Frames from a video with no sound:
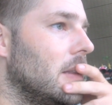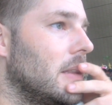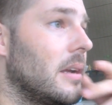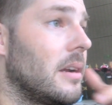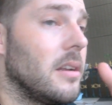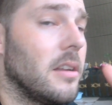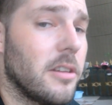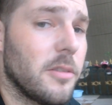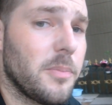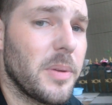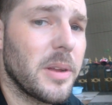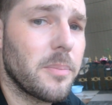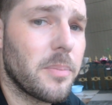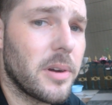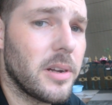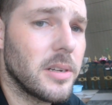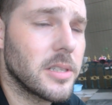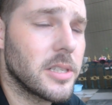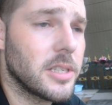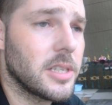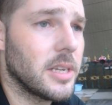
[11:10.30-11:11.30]
There are a lot of big
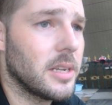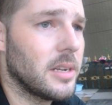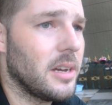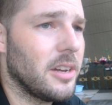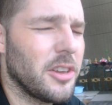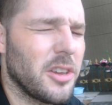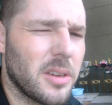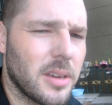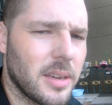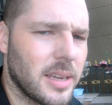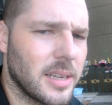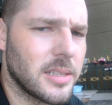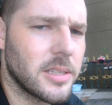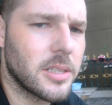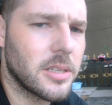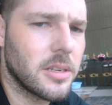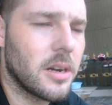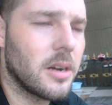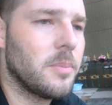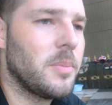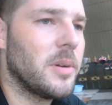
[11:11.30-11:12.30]
branches here now. You can get
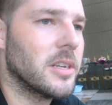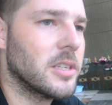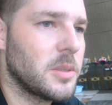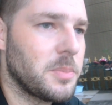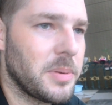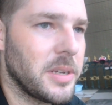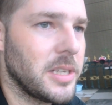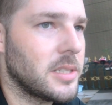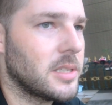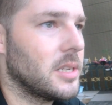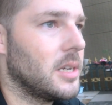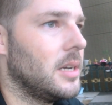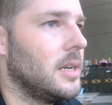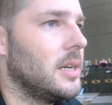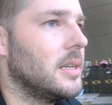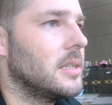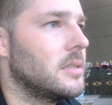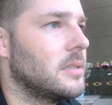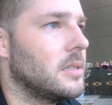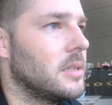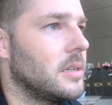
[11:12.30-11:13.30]
Starbucks, Pizza
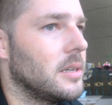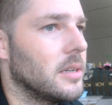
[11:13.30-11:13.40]
Hut,